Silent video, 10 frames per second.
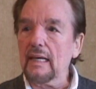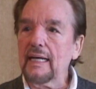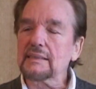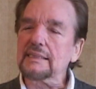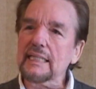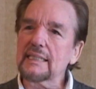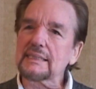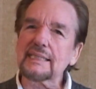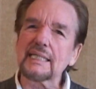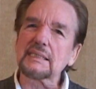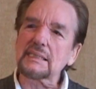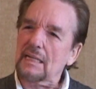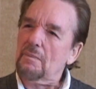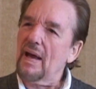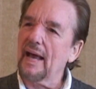it's that
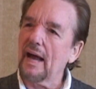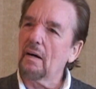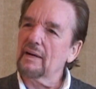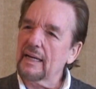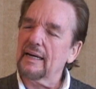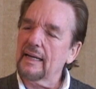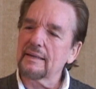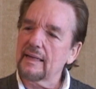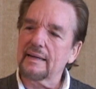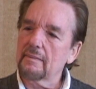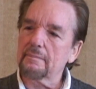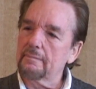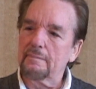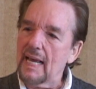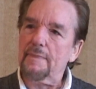somehow, and
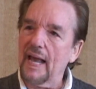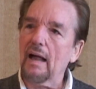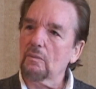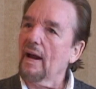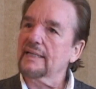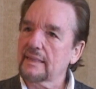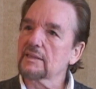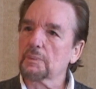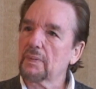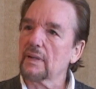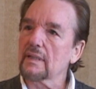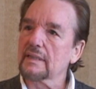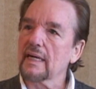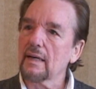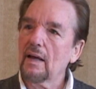maybe I'll write this book,
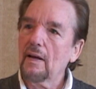that